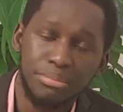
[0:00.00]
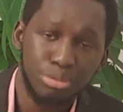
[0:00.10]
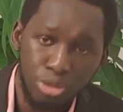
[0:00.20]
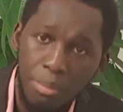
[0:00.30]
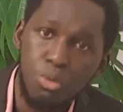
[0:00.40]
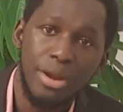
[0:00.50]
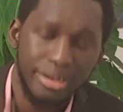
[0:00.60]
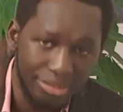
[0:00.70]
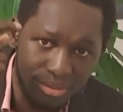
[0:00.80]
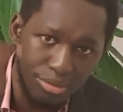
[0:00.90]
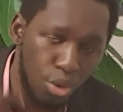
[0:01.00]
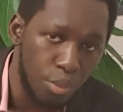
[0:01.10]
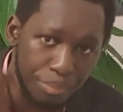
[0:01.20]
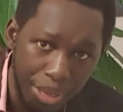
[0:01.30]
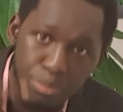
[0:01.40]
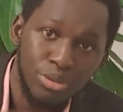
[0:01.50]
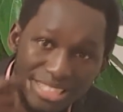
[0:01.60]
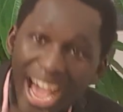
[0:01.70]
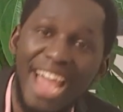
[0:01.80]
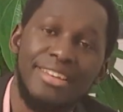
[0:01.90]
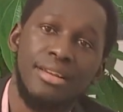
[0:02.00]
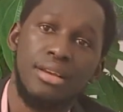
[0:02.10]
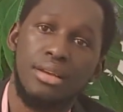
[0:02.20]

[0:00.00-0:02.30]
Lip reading: someone or people dying